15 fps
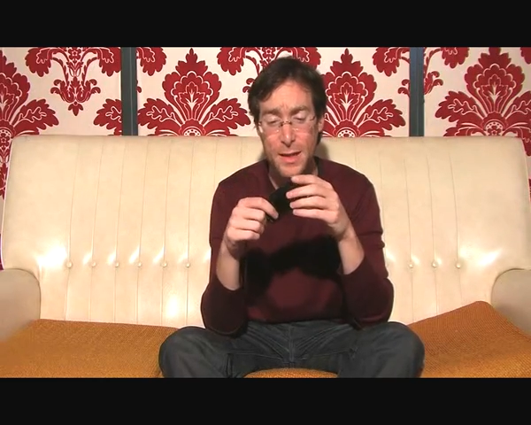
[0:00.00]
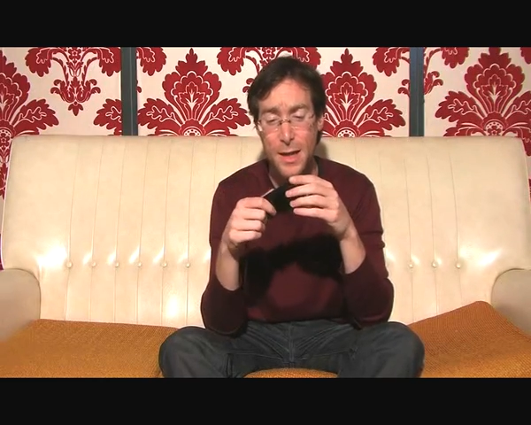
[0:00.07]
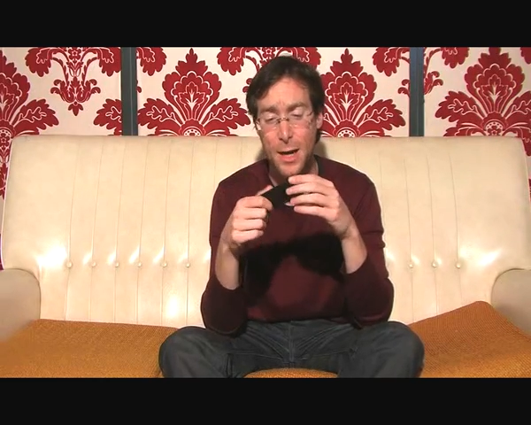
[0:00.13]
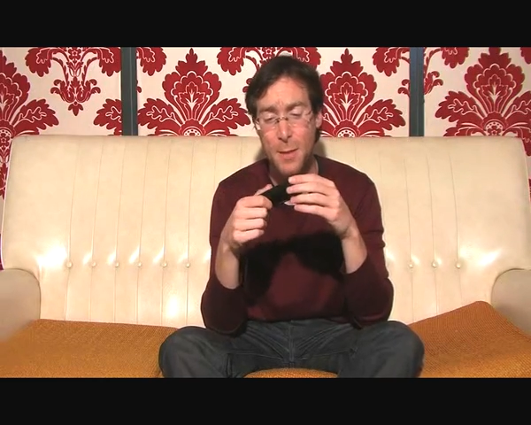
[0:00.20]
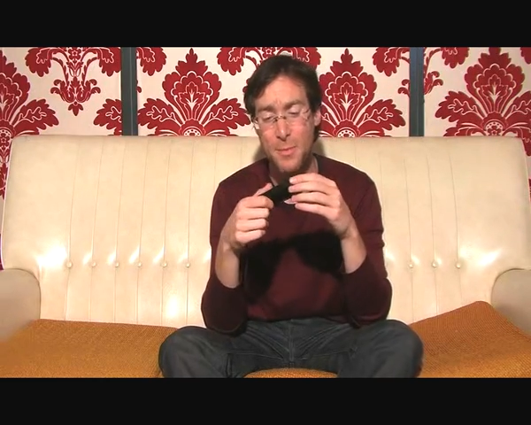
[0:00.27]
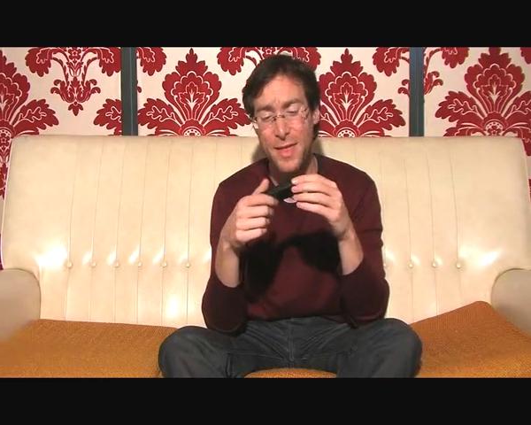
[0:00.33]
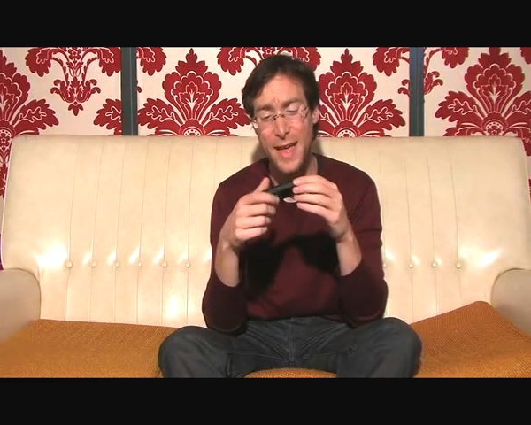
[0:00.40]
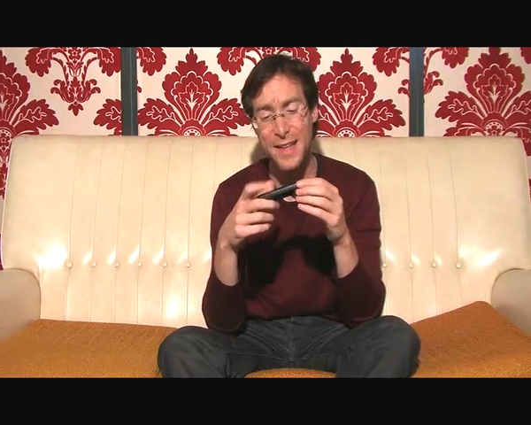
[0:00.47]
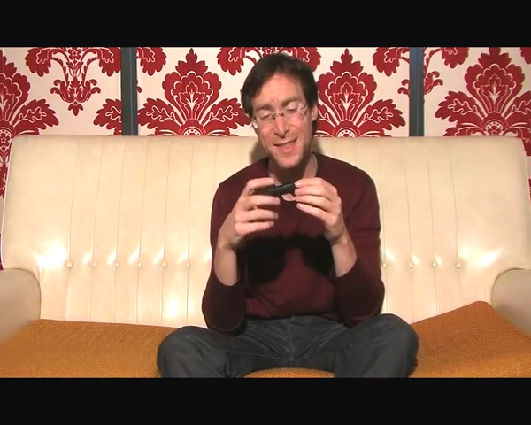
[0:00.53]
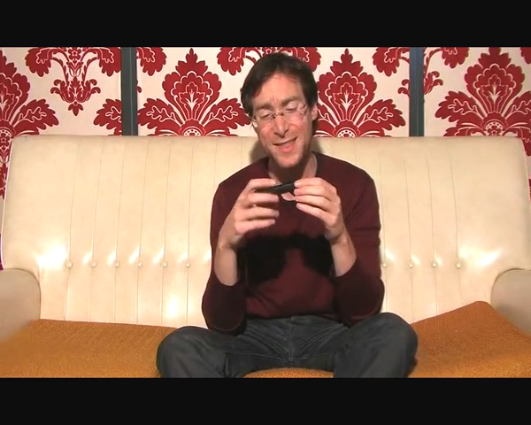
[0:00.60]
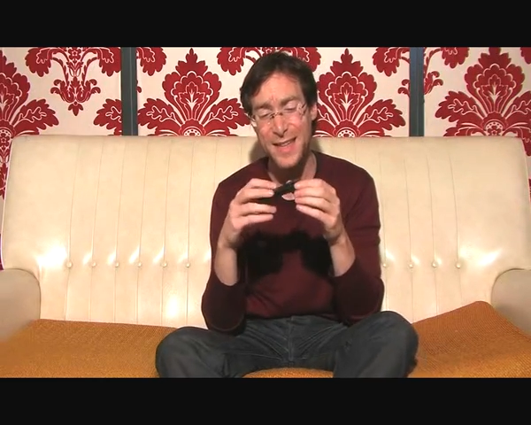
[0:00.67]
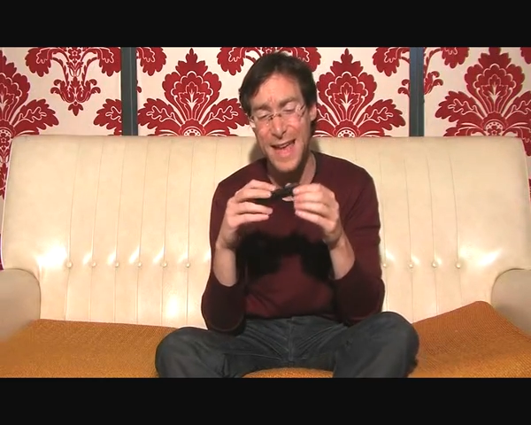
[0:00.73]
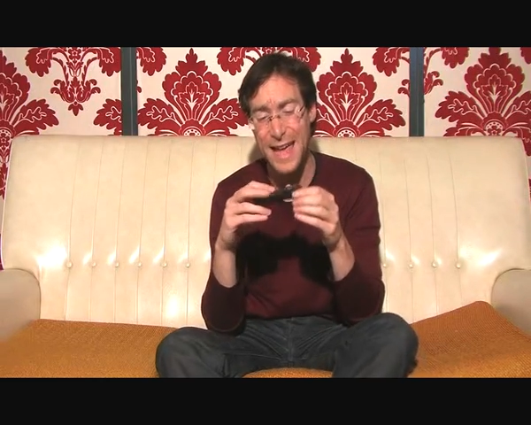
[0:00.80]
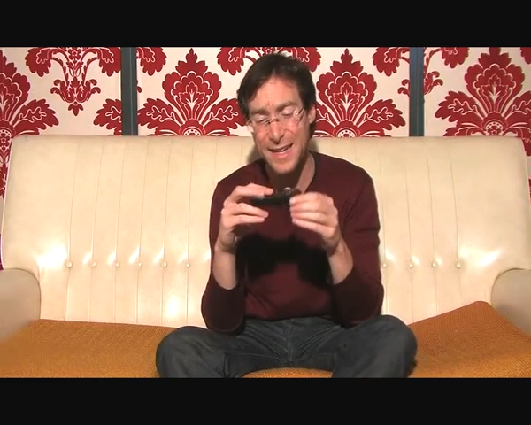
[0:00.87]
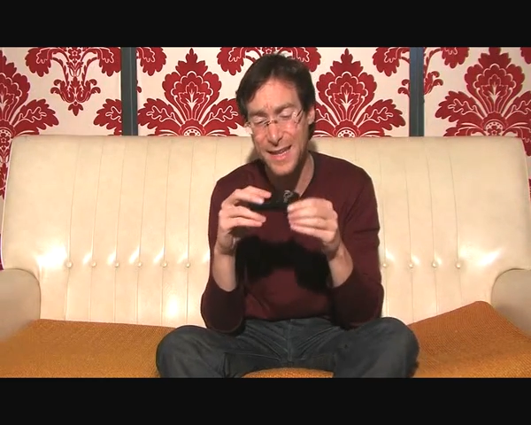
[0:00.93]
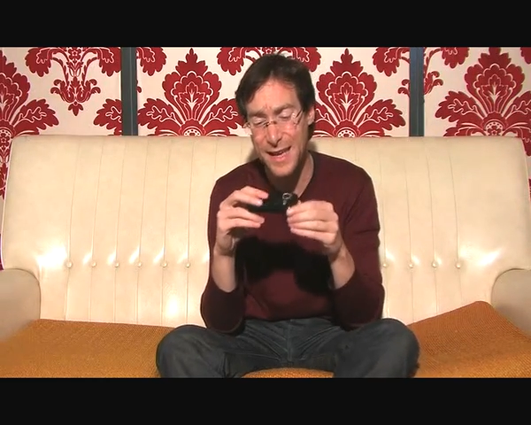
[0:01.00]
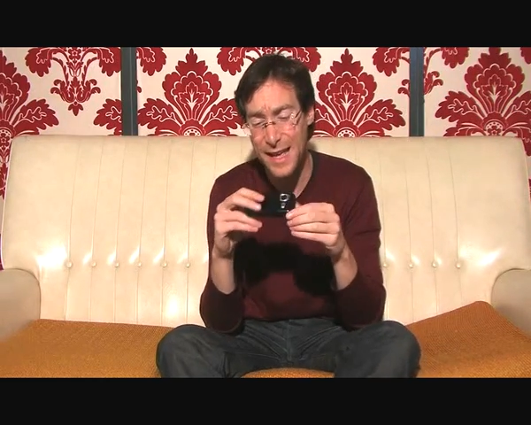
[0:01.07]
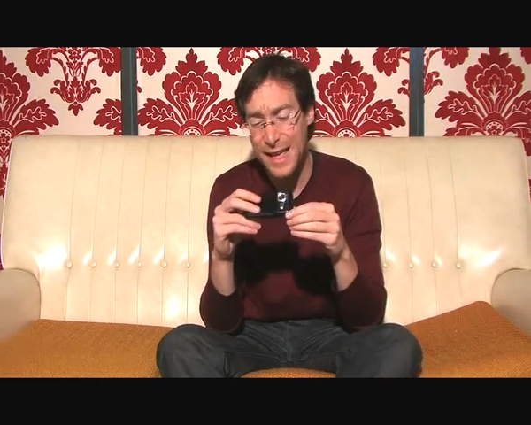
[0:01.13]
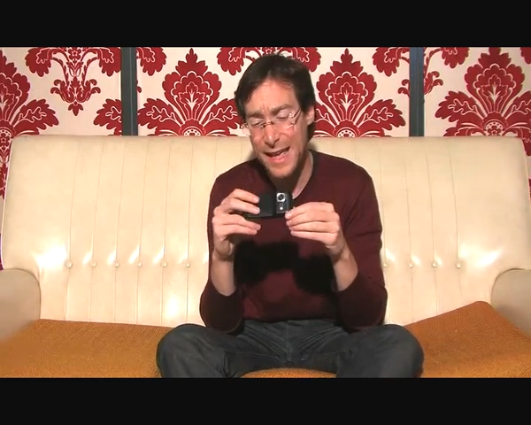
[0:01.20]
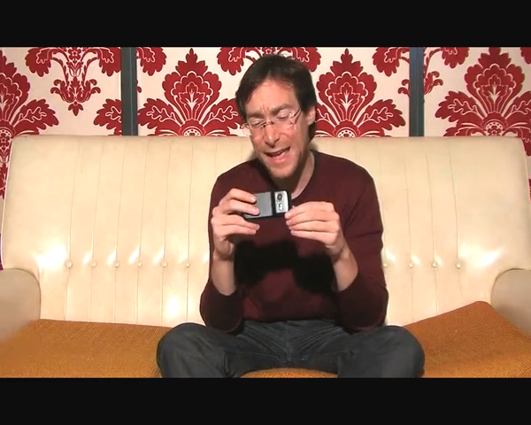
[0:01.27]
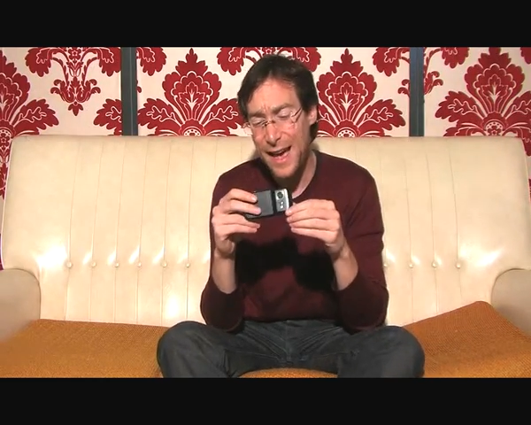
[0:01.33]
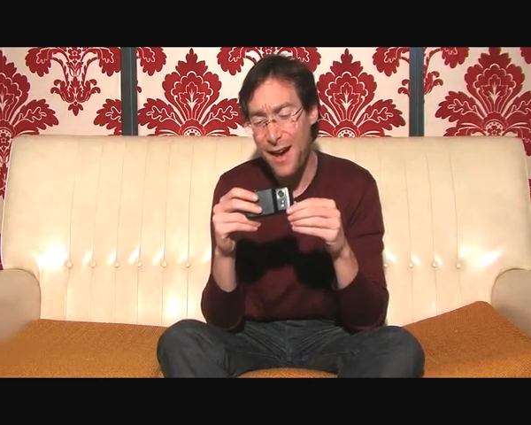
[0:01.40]
phone. That said,
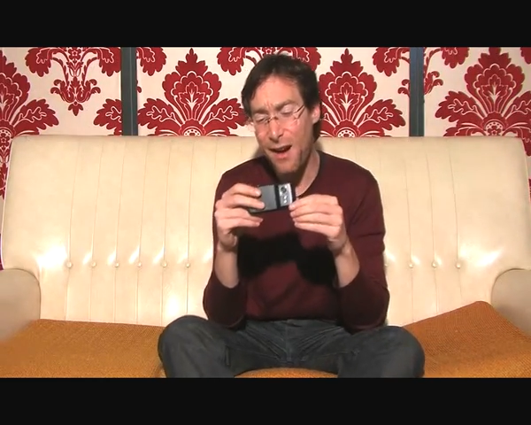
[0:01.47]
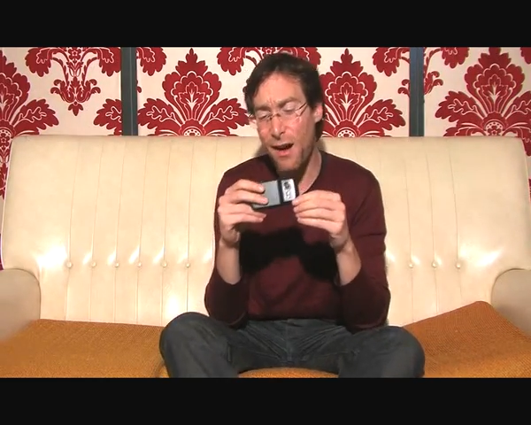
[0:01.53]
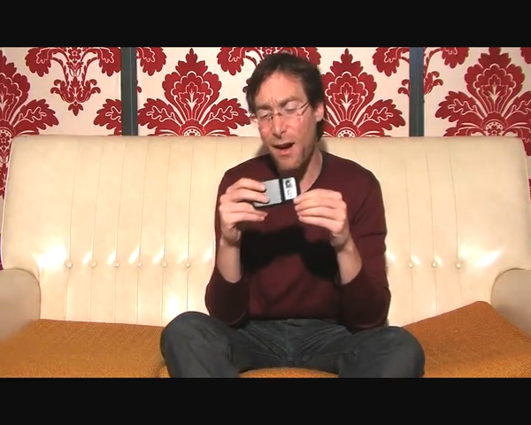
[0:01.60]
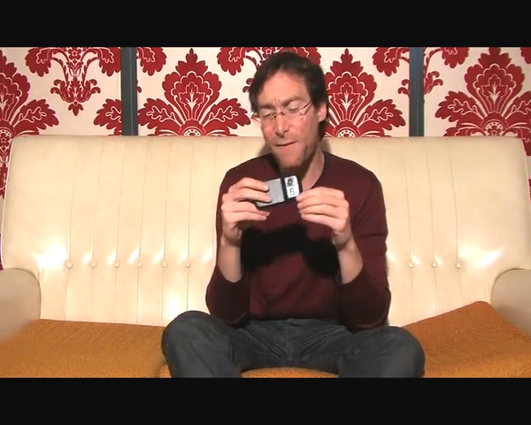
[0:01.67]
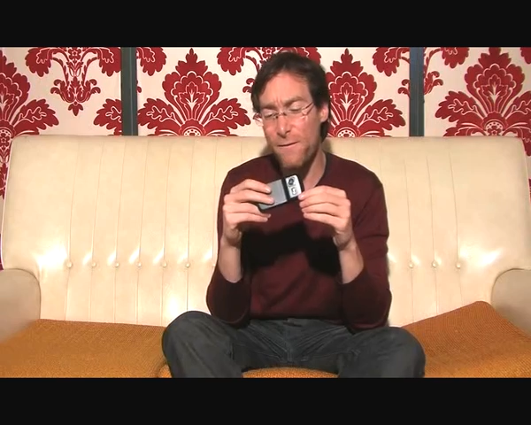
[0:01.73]
I